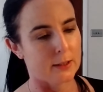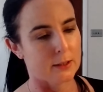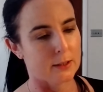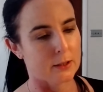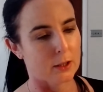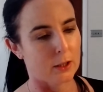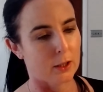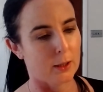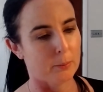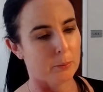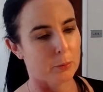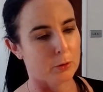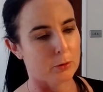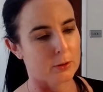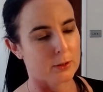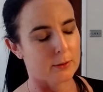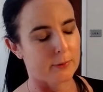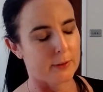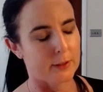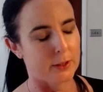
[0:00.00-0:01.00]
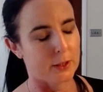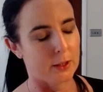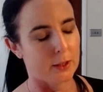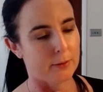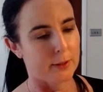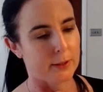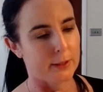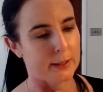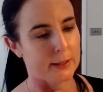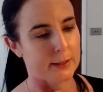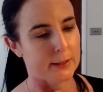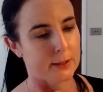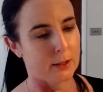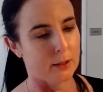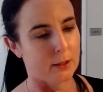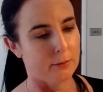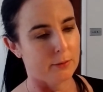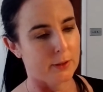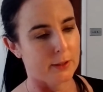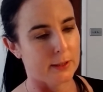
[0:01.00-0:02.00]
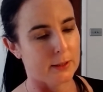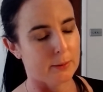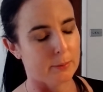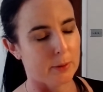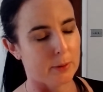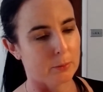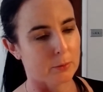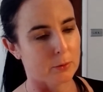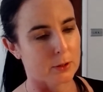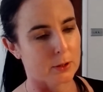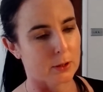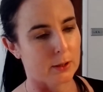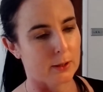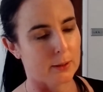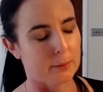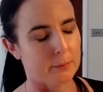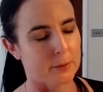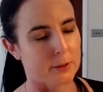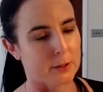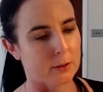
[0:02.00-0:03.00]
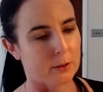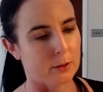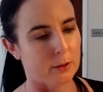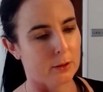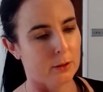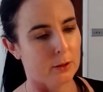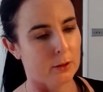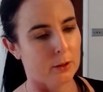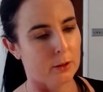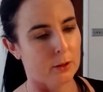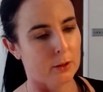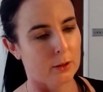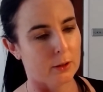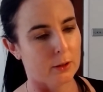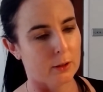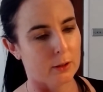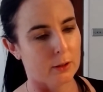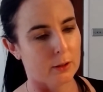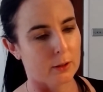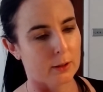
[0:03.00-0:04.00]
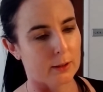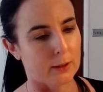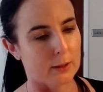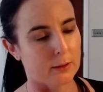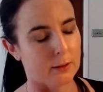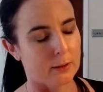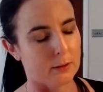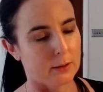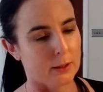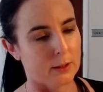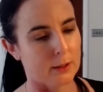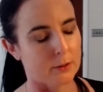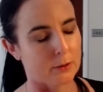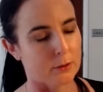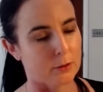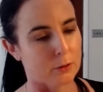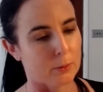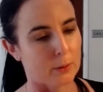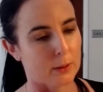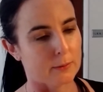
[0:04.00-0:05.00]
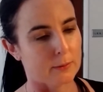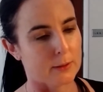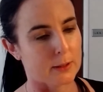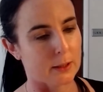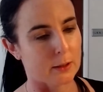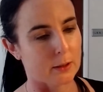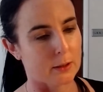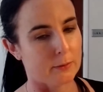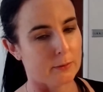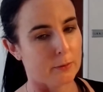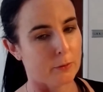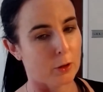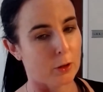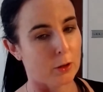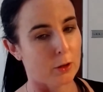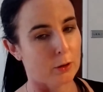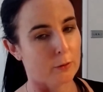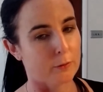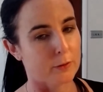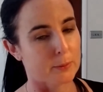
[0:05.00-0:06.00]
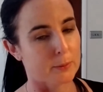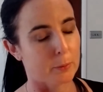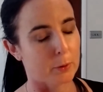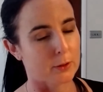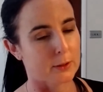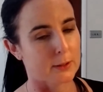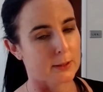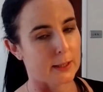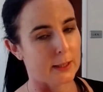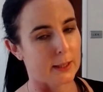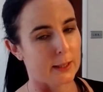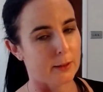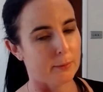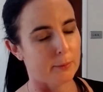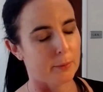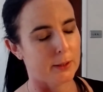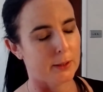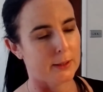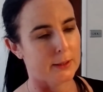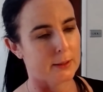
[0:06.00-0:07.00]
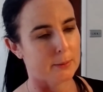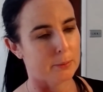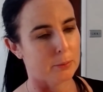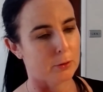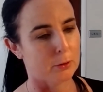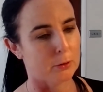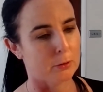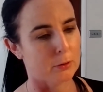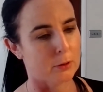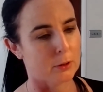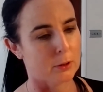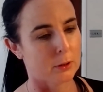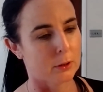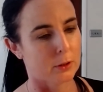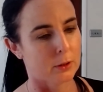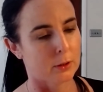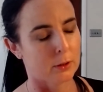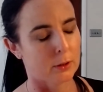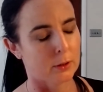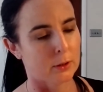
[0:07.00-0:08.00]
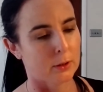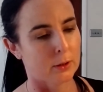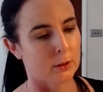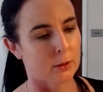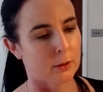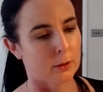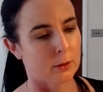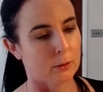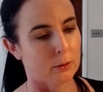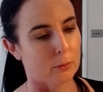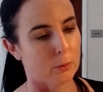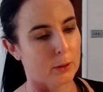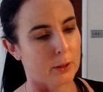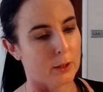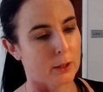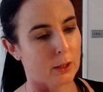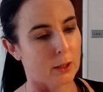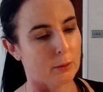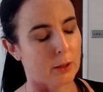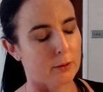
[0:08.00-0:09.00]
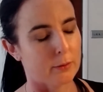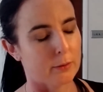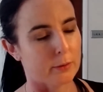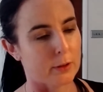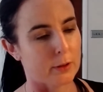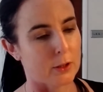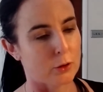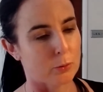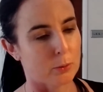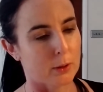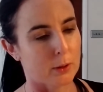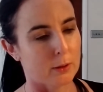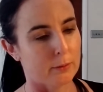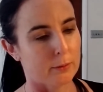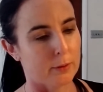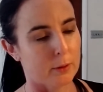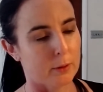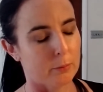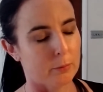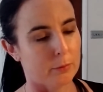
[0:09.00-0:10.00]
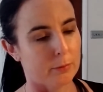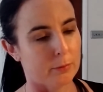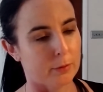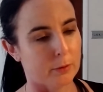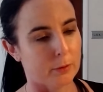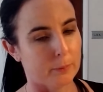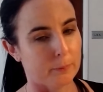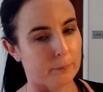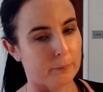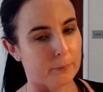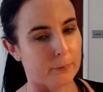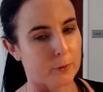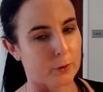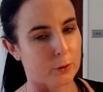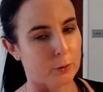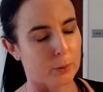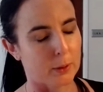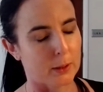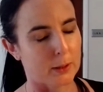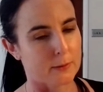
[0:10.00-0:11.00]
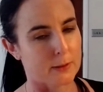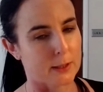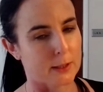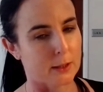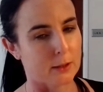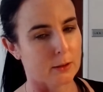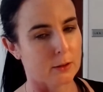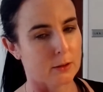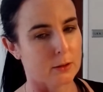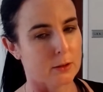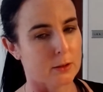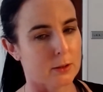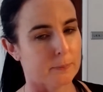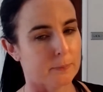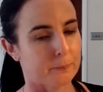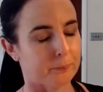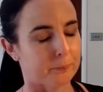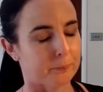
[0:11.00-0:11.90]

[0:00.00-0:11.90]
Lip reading: the time, pause the video if you need to, if you need a bit more time to get the 10 to 12 seconds. If you've got a lot of spots there, you might need to pause while you go over each one of them for 12 seconds.